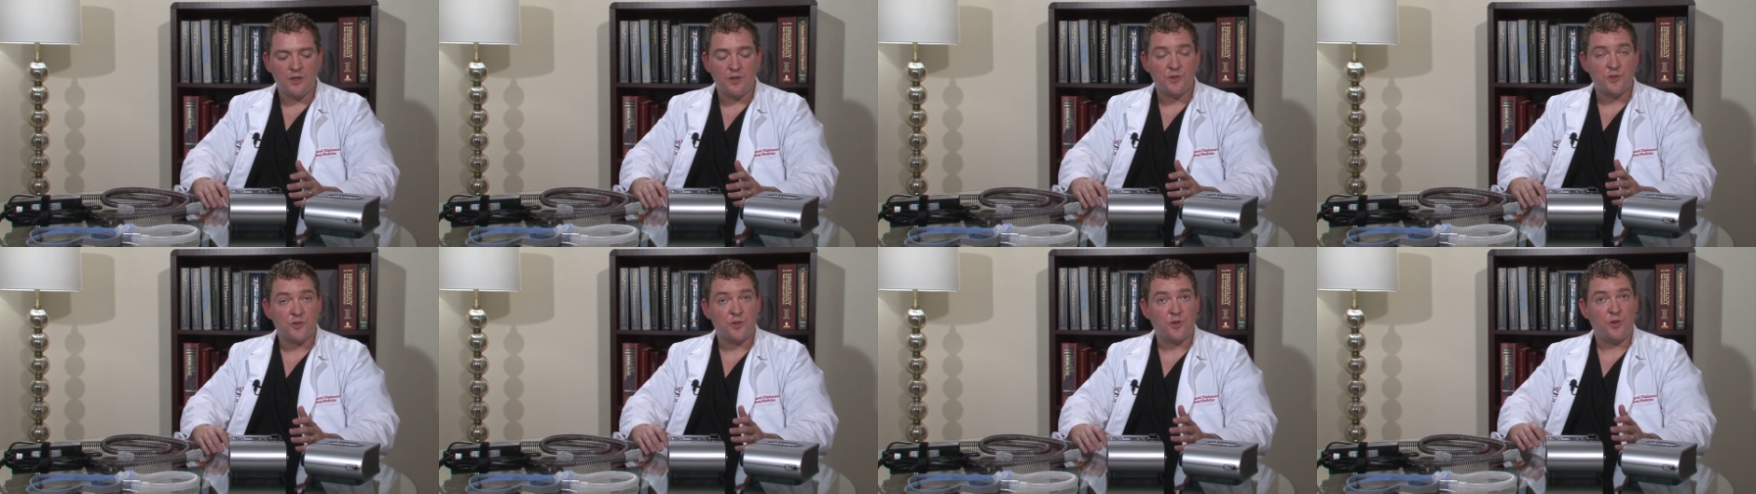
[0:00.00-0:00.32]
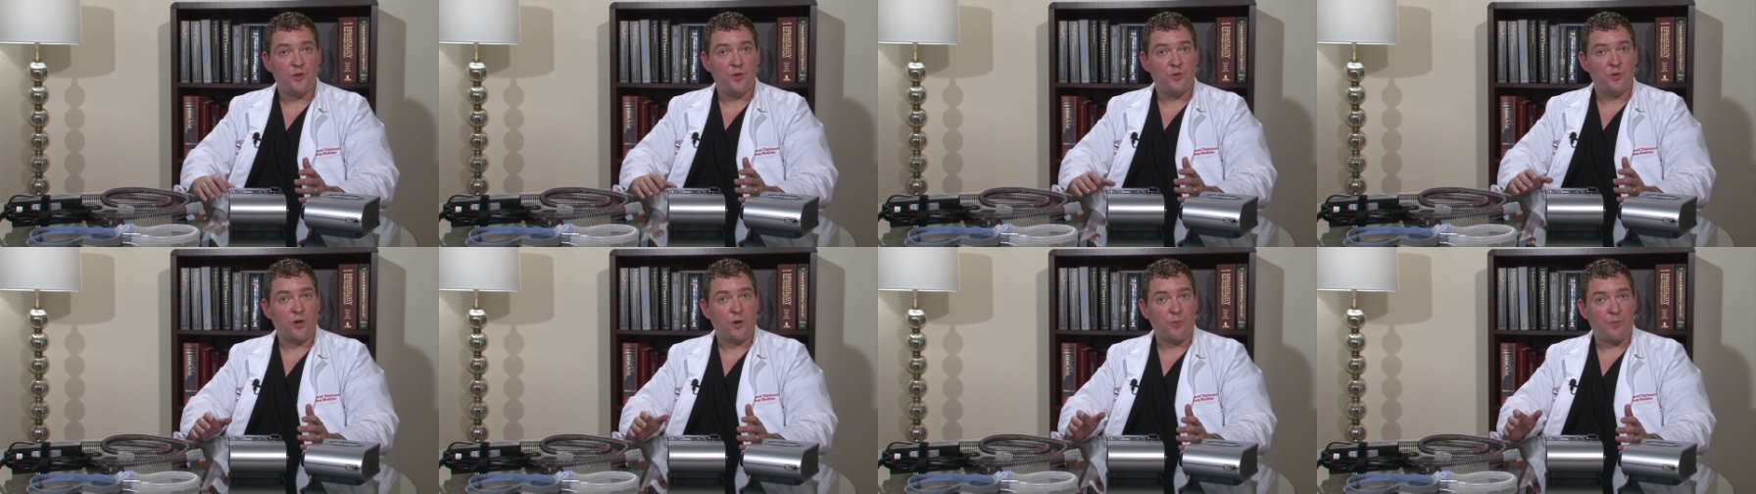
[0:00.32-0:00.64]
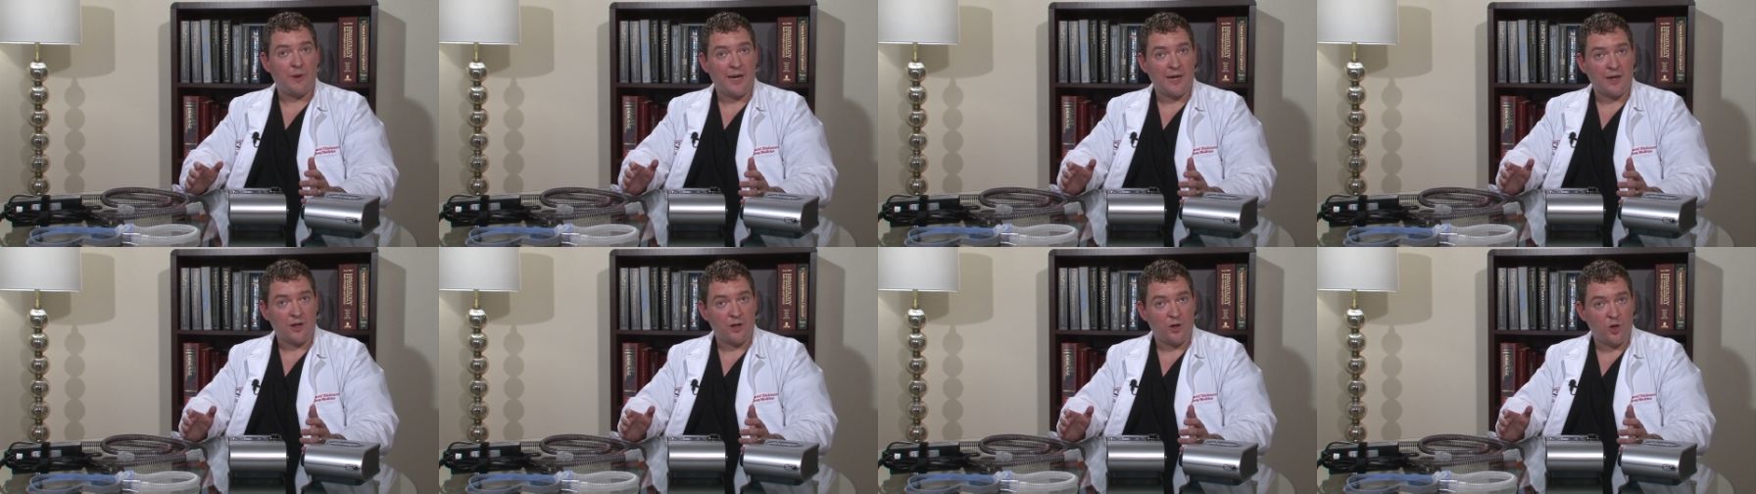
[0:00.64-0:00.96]
So you go
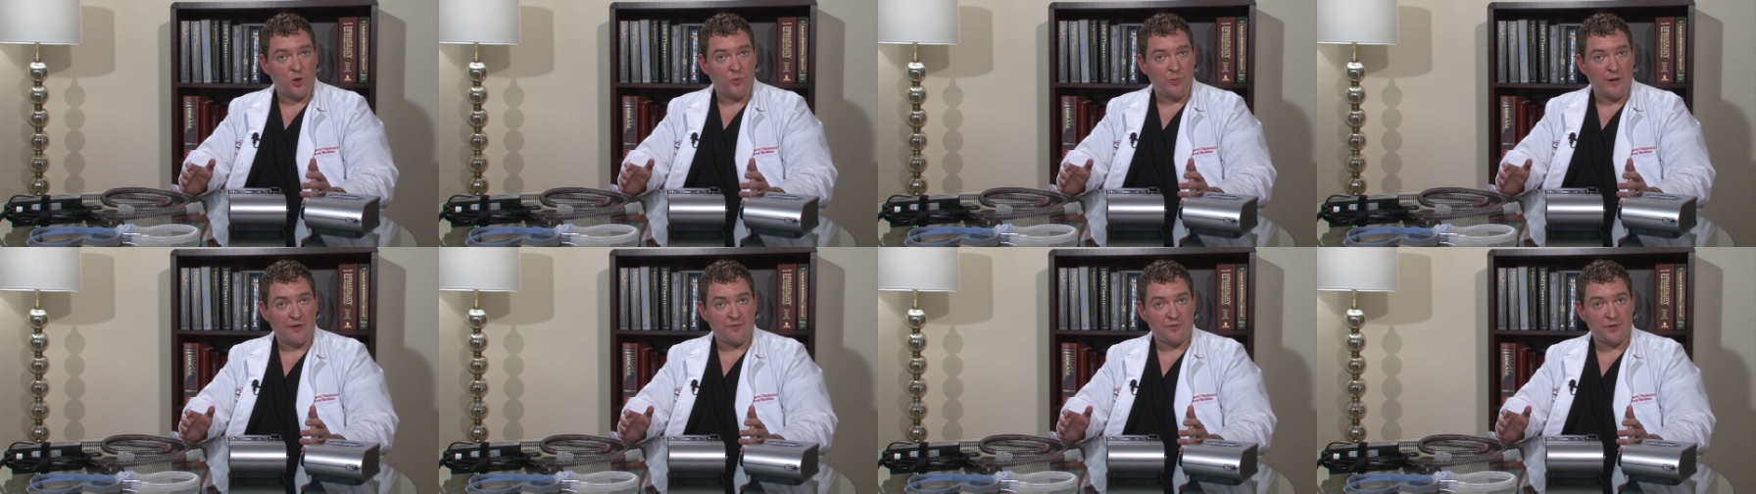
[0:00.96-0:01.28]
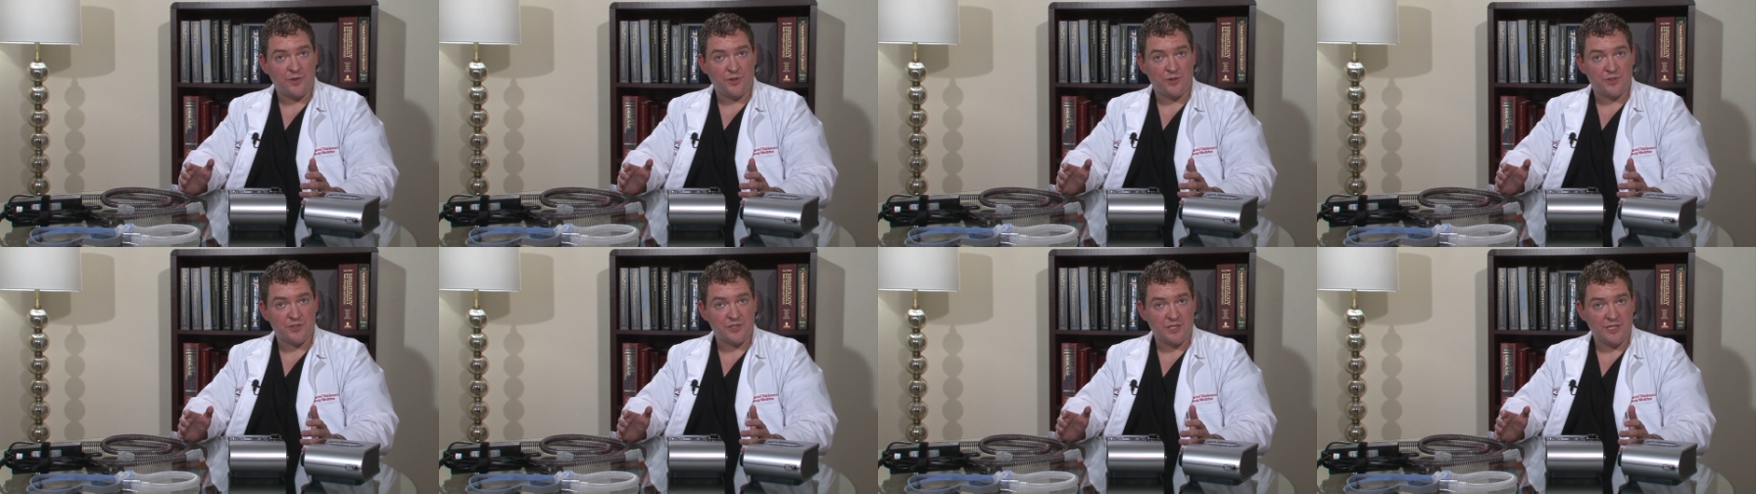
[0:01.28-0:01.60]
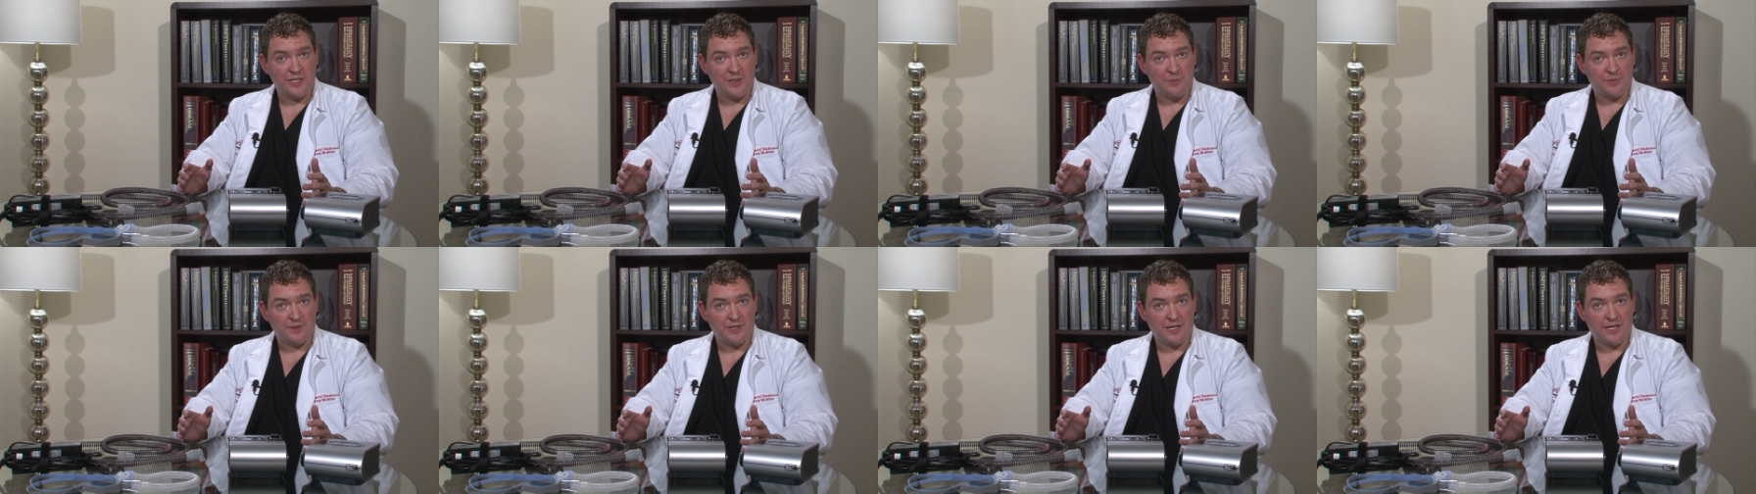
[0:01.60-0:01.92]
back home after your
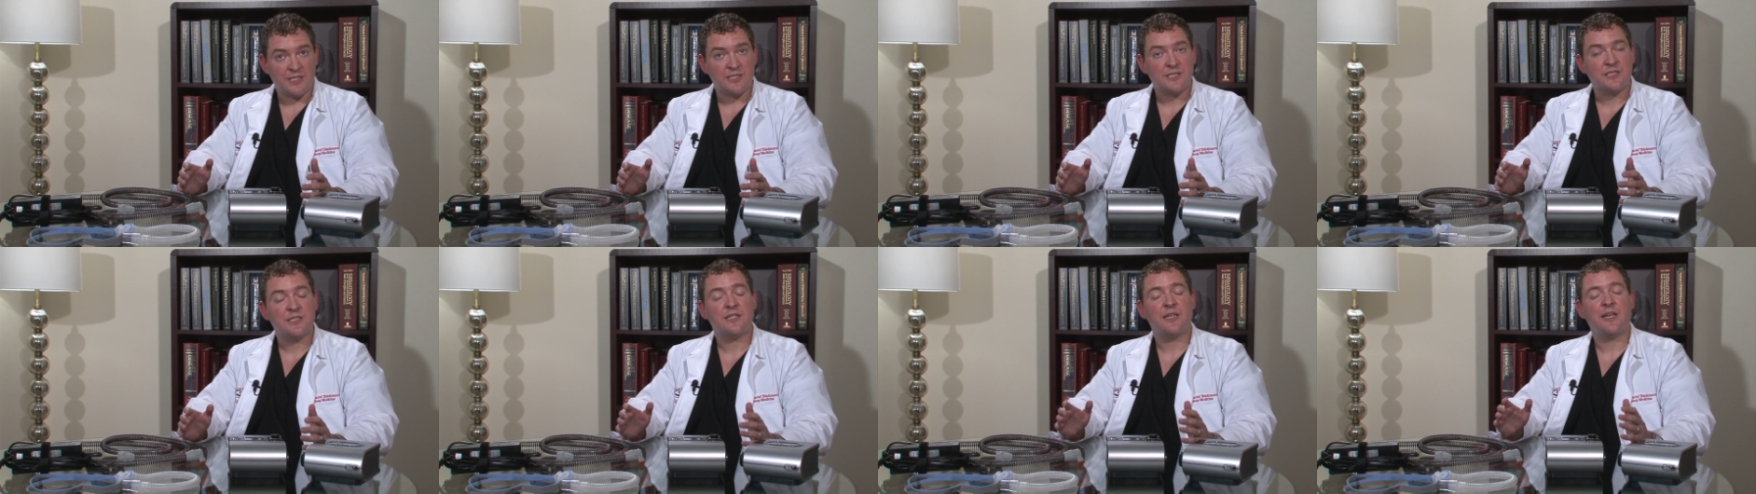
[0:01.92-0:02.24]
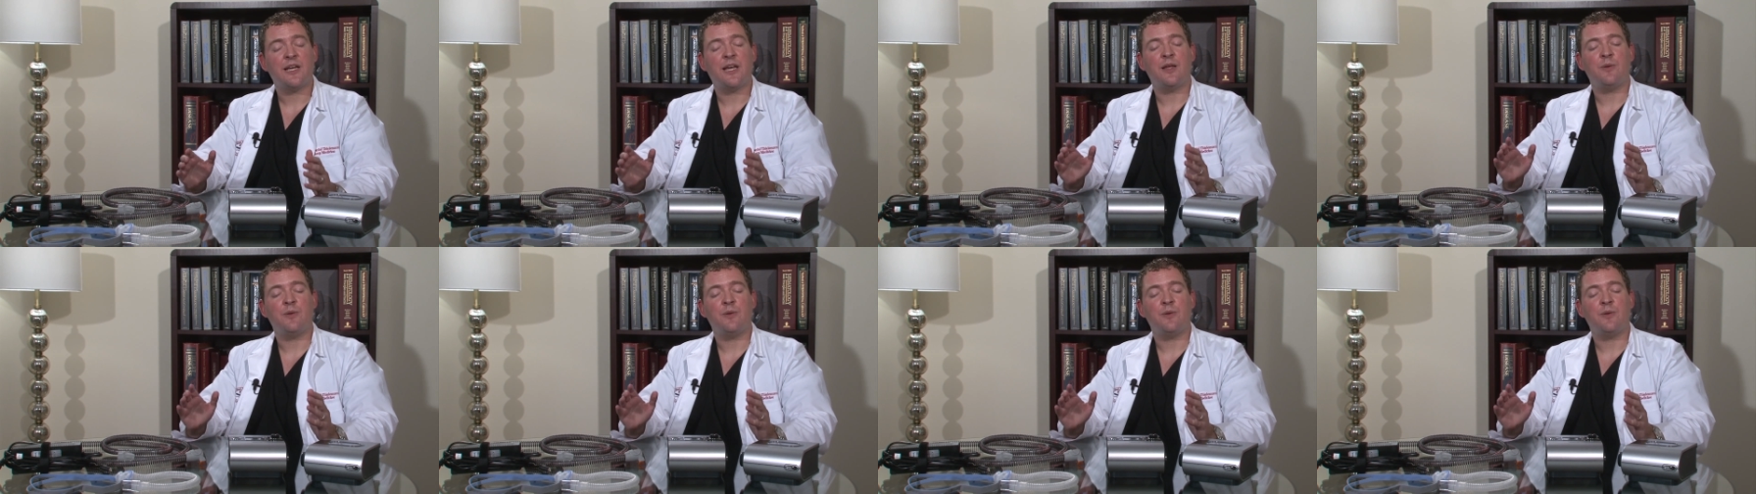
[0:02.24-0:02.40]
sleep test